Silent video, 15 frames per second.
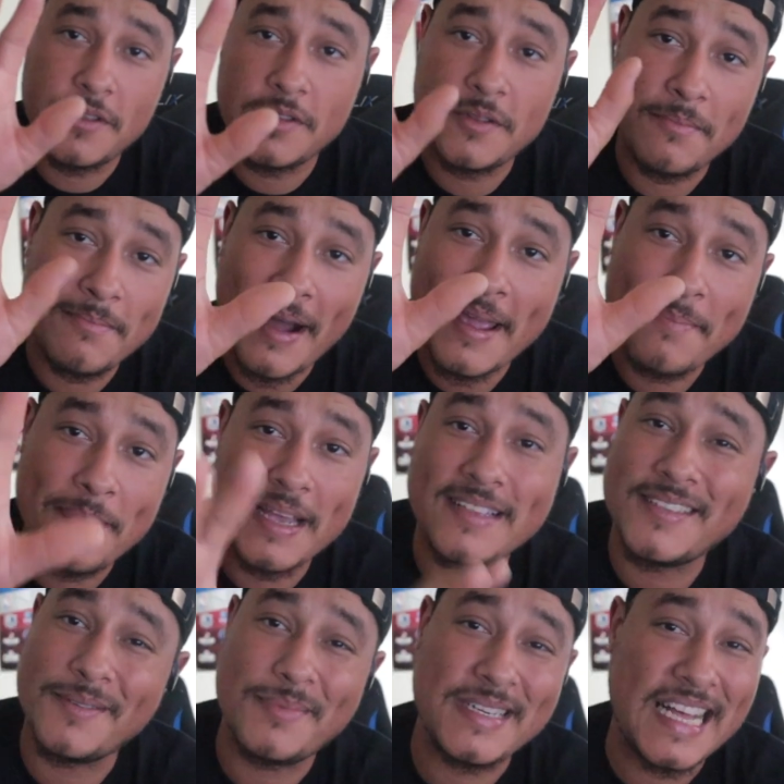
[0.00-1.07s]
the mic
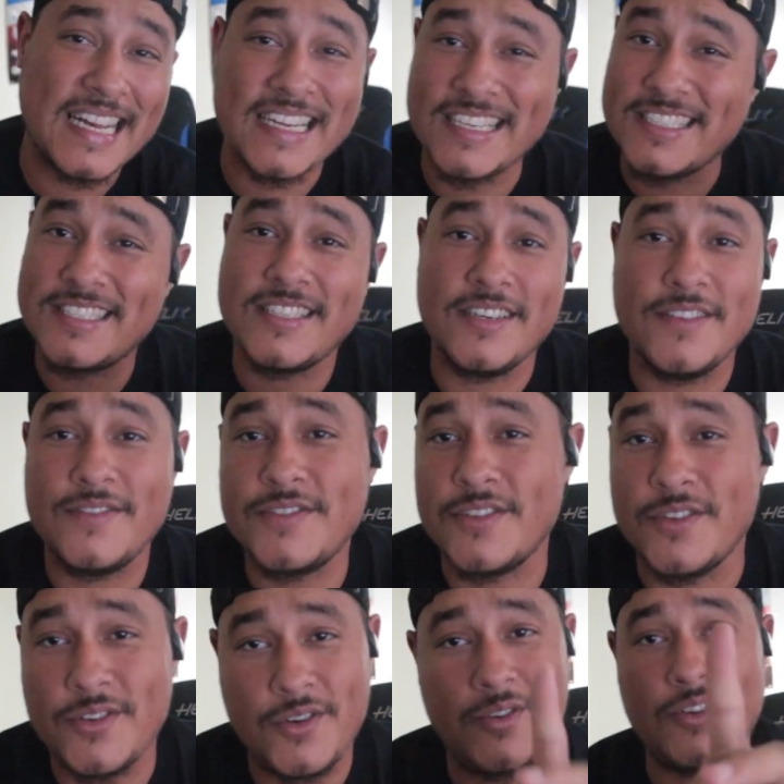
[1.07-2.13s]
picks up a lot of good stuff, so
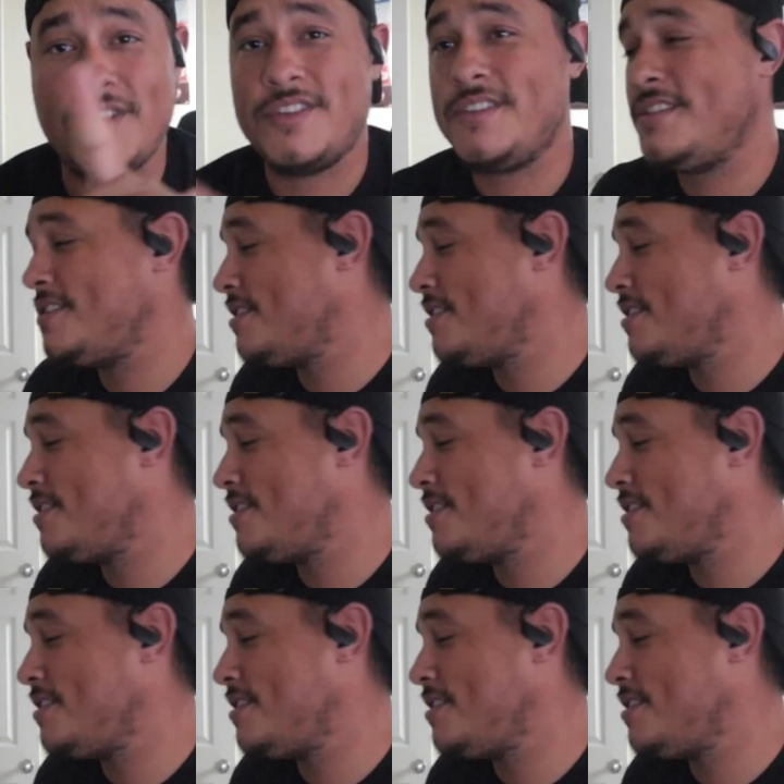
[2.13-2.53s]
hold on.